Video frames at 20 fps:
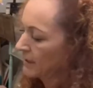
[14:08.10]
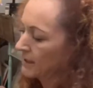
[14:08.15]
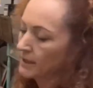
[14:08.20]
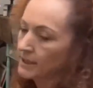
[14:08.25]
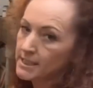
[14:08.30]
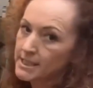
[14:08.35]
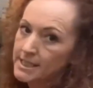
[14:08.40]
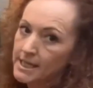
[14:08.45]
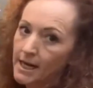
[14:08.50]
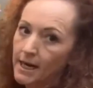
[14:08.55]

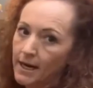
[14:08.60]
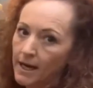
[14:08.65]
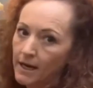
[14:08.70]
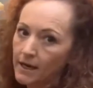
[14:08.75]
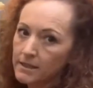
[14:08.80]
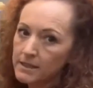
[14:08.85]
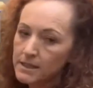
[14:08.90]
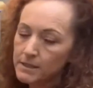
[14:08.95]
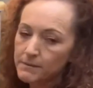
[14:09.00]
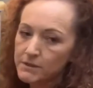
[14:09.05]
the 10
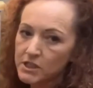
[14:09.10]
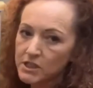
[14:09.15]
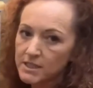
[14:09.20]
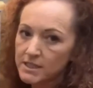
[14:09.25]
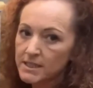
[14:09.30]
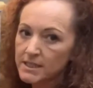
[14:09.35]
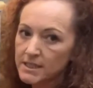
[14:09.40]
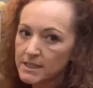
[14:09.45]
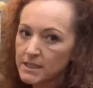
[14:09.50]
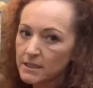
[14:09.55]
ounce, which is
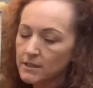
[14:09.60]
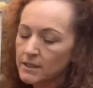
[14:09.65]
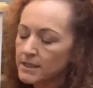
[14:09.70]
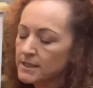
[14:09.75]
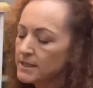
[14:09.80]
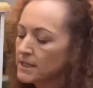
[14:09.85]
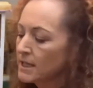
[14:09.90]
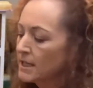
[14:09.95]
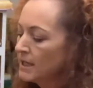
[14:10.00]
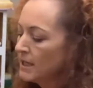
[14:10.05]
this
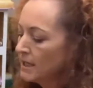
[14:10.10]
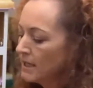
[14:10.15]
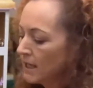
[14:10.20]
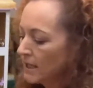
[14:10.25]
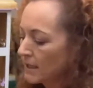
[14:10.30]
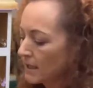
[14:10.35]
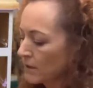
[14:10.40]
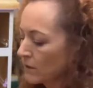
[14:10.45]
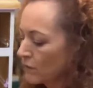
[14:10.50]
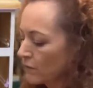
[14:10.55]
size,
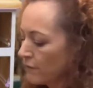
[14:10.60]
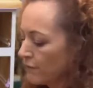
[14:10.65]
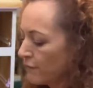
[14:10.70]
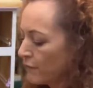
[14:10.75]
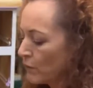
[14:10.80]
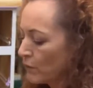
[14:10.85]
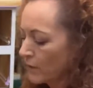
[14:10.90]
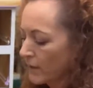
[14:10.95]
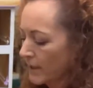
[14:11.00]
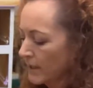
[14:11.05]
and a little
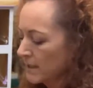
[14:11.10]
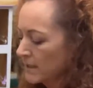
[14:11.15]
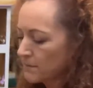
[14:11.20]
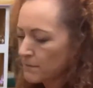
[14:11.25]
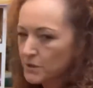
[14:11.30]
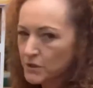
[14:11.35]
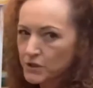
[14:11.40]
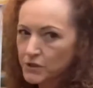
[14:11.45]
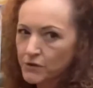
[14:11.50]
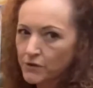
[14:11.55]
4 ounce,
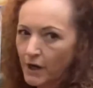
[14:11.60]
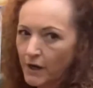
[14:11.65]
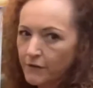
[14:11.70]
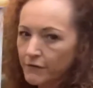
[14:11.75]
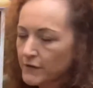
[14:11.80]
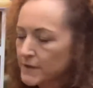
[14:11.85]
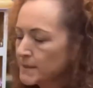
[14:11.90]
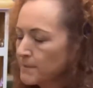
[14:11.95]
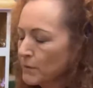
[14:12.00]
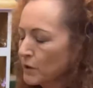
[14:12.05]
which is great
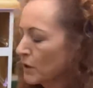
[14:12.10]
for smaller